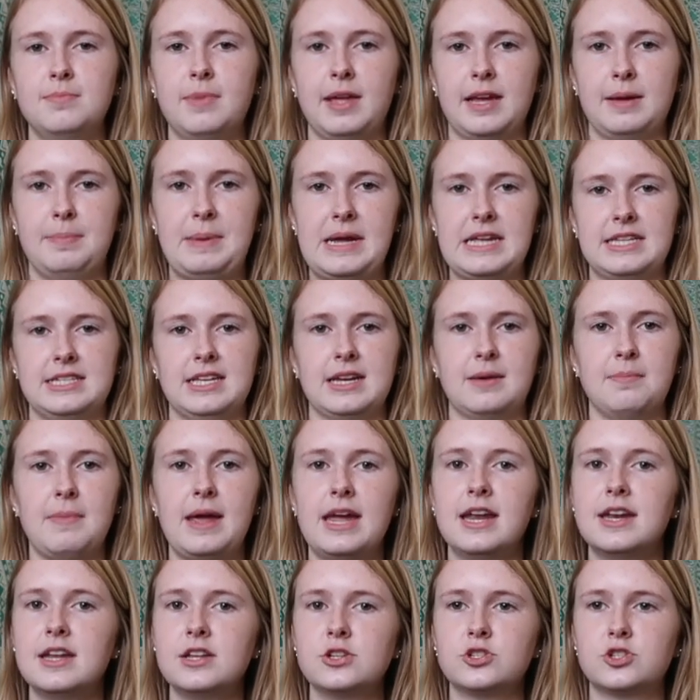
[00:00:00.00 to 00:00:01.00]
like basic
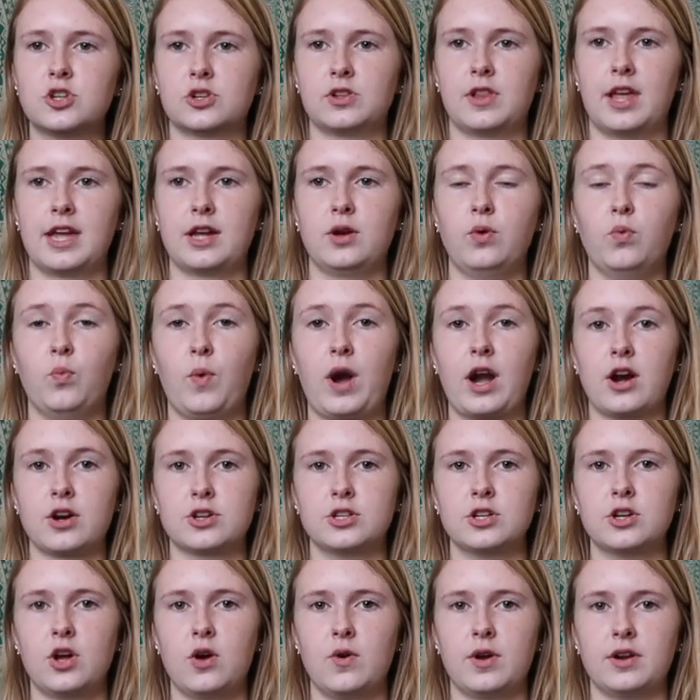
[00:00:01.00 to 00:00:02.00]
maintenance or like where
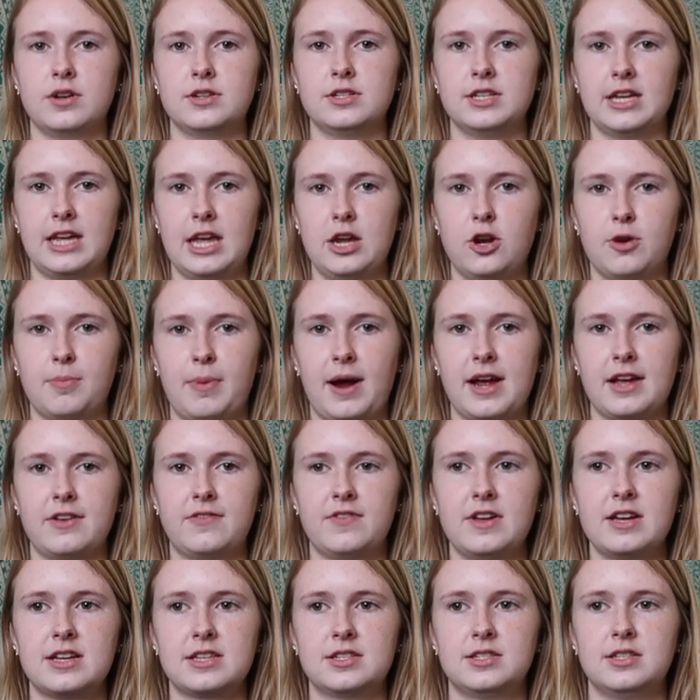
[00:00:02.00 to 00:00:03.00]
to go to get your bike
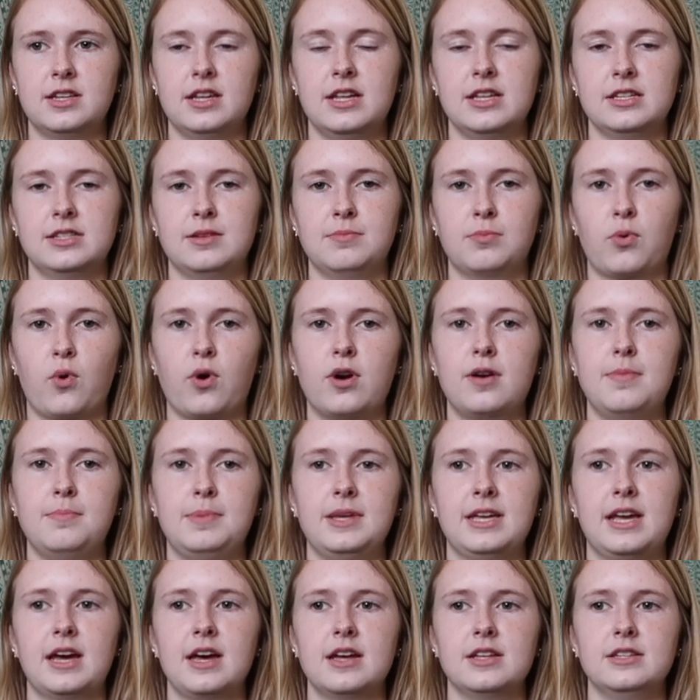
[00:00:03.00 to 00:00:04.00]
fixed is important
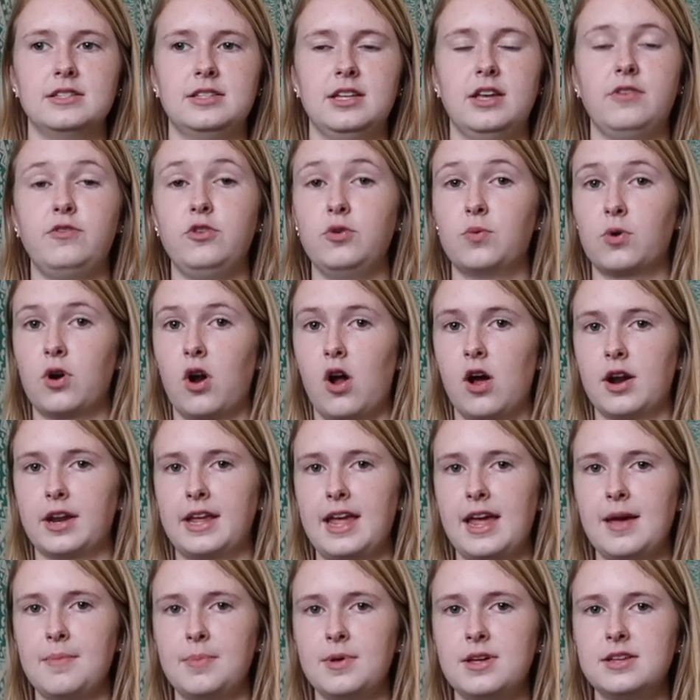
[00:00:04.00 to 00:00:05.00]
because if you were on
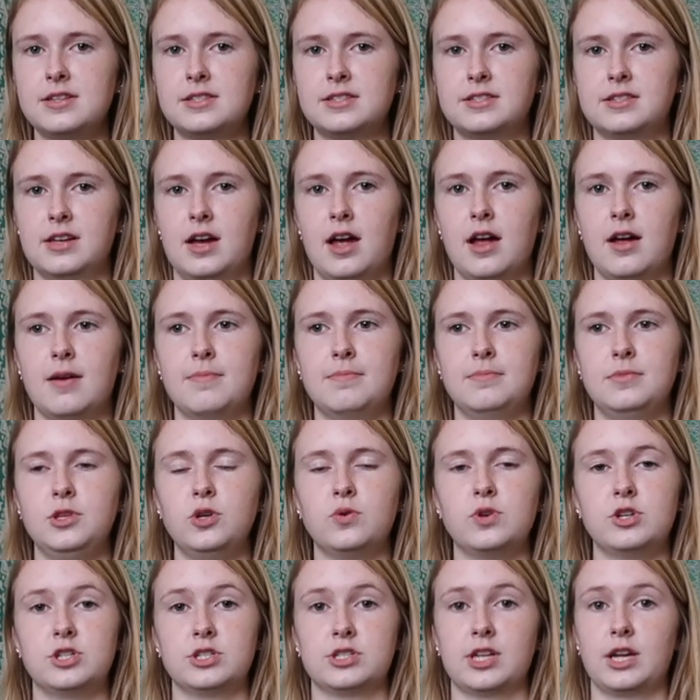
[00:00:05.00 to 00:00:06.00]
campus,
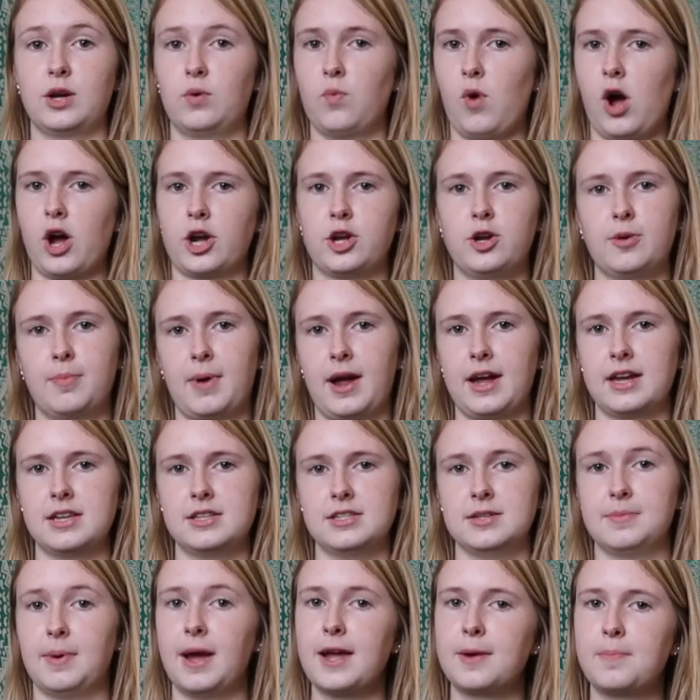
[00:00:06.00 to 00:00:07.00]
you could just like walk your bike
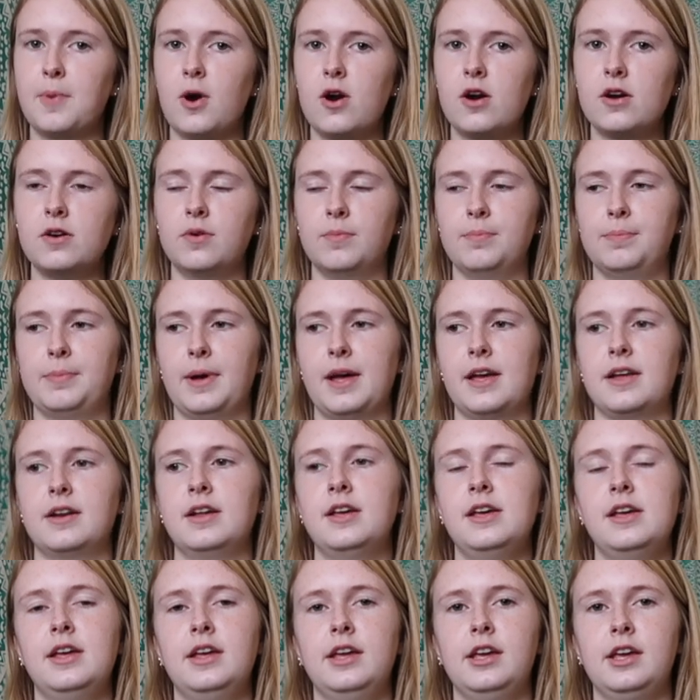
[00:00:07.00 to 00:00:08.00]
to Bike Barn, but
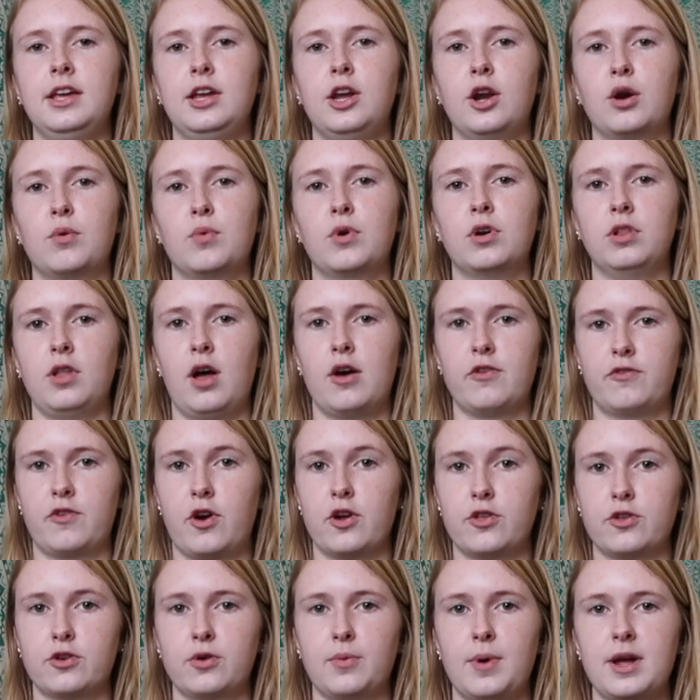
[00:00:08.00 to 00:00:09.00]
here we're a lot
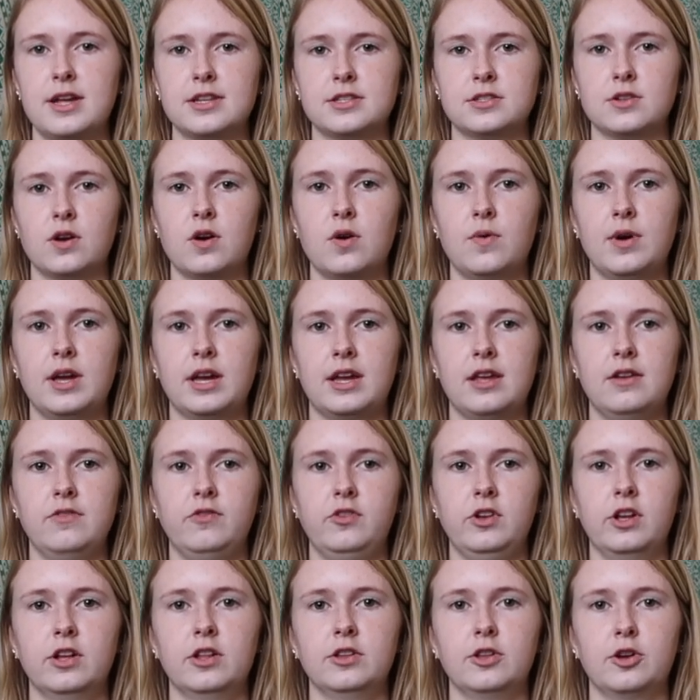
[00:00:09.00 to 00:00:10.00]
farther away, so it can
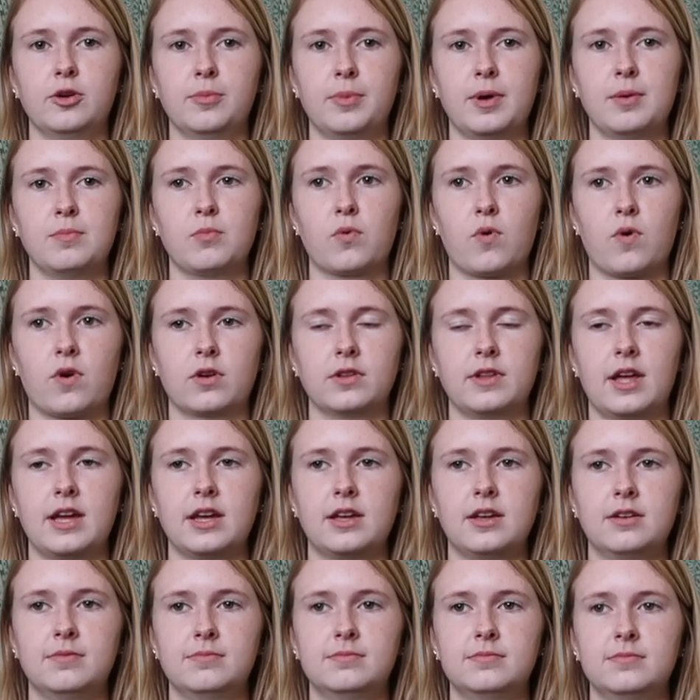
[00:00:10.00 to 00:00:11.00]
feel a little bit more
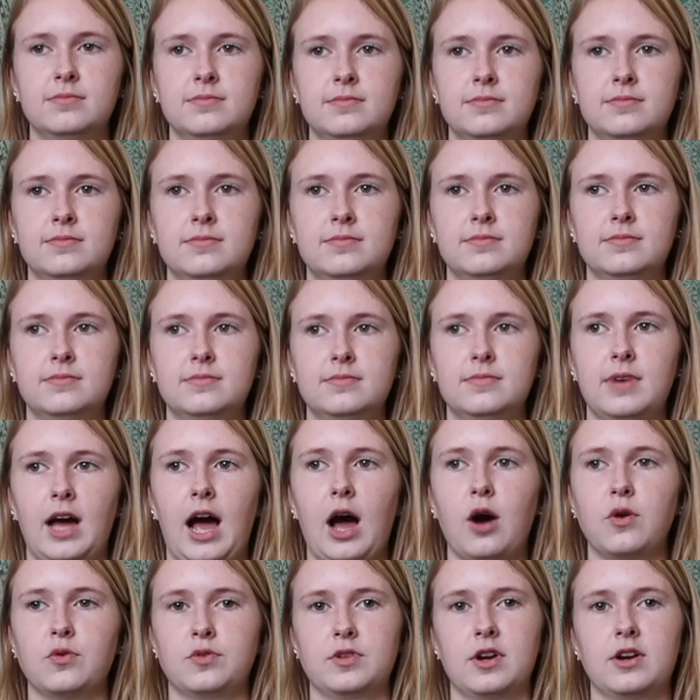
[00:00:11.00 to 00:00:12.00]
like
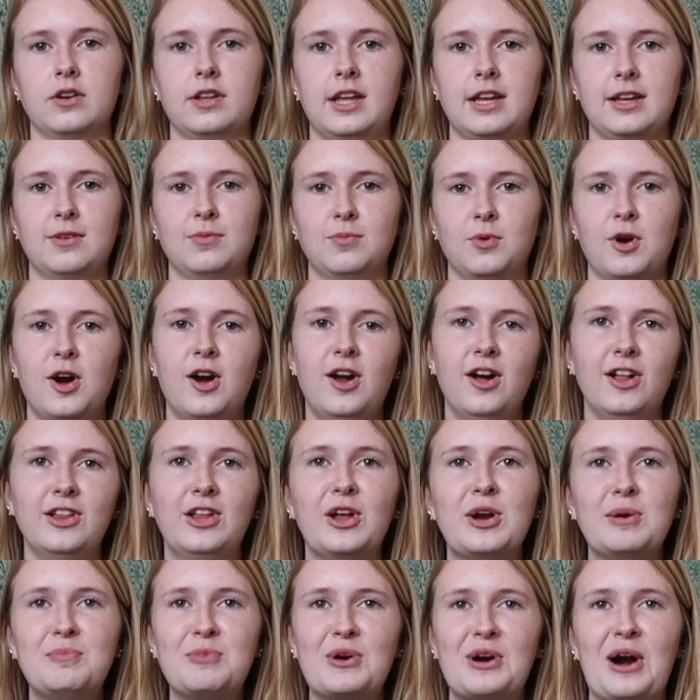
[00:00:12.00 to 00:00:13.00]
out there, like we're a
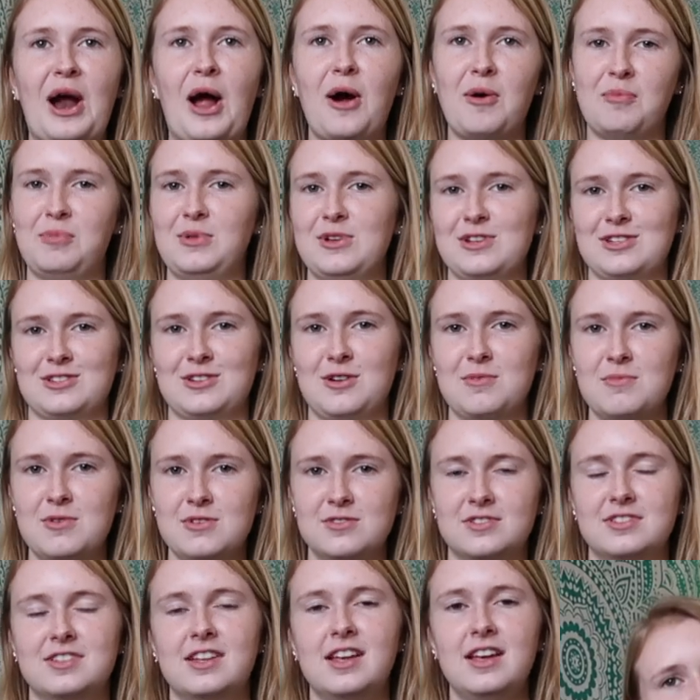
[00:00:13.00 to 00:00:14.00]
little more helpless almost.